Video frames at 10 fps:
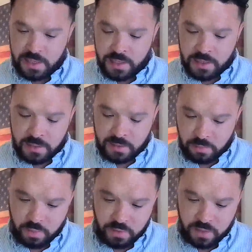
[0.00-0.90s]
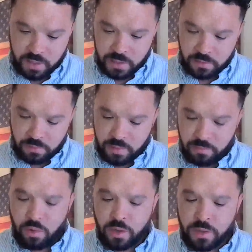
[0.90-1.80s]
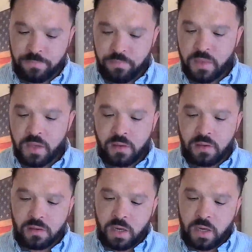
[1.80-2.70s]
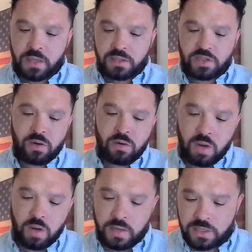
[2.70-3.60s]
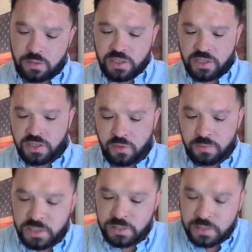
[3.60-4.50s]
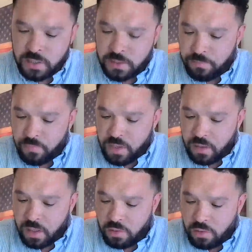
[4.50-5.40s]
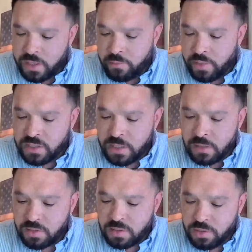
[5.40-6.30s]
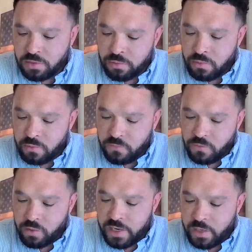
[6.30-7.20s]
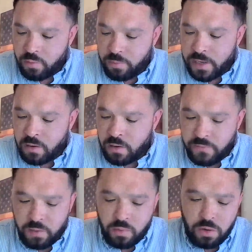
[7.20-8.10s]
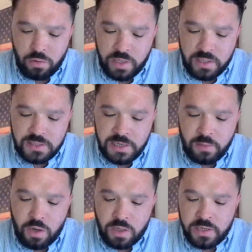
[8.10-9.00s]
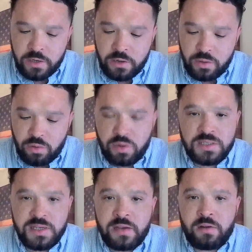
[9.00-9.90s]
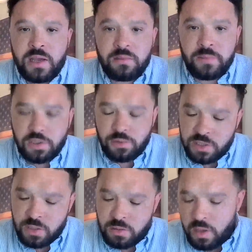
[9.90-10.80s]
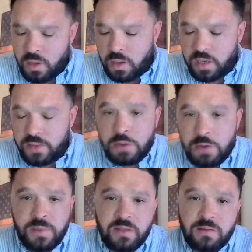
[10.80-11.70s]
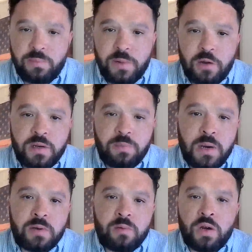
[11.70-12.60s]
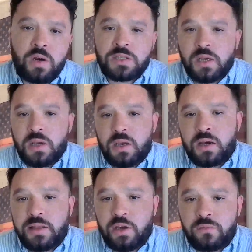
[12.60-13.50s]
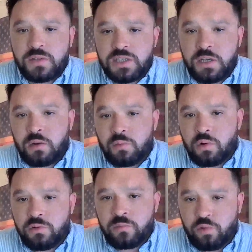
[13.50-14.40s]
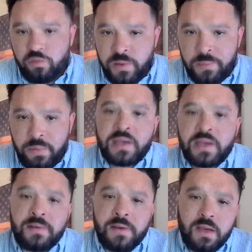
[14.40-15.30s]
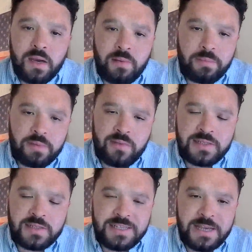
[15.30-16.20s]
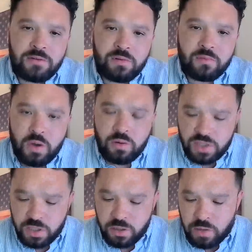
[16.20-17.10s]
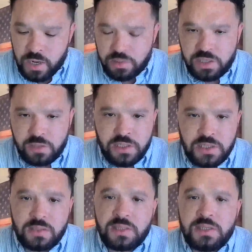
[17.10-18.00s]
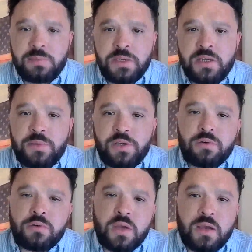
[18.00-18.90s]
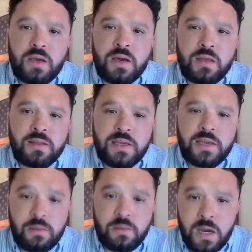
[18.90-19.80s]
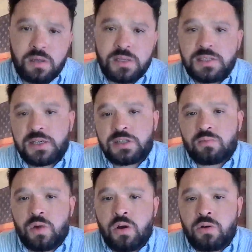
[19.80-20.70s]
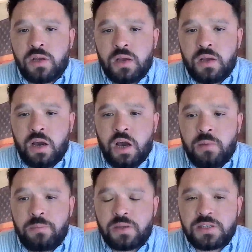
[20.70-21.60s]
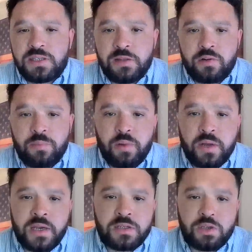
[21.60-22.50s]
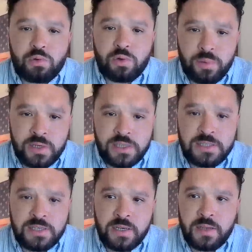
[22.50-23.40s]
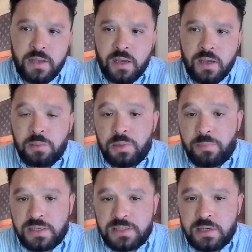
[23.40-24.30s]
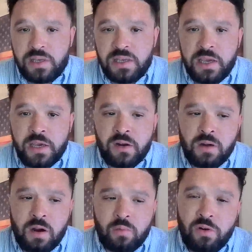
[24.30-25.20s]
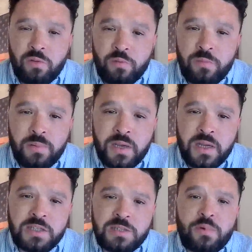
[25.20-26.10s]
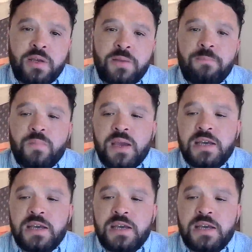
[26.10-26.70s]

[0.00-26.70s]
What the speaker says: the end. We've got 3 more. So our next question is from Jessica. Who can I reach out to for a repair of a road and sidewalk near Norris Elementary? So that would be the Department of Public Works. They oversee our road improvement plan. I believe that is a town-owned road, so I would just reach out to DPW. They could come out, assess the road, and put together a plan to replace it the best that we can. Our road improvement plan at this point